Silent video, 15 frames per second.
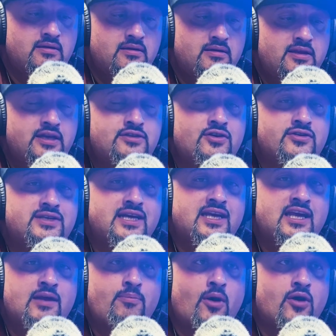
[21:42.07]
these are to
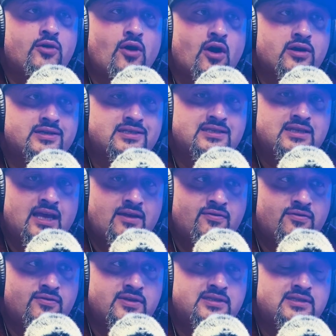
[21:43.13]
keep our dogs
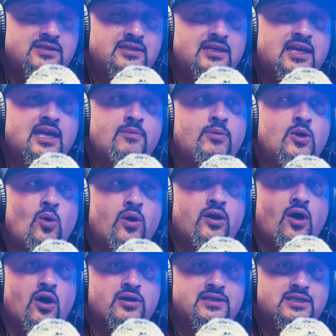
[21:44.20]
safe. This is to keep your
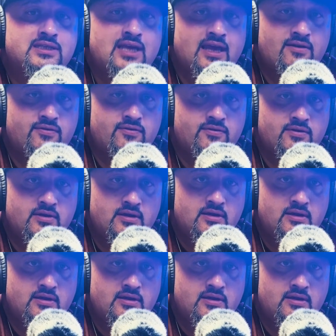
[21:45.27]
dogs safe.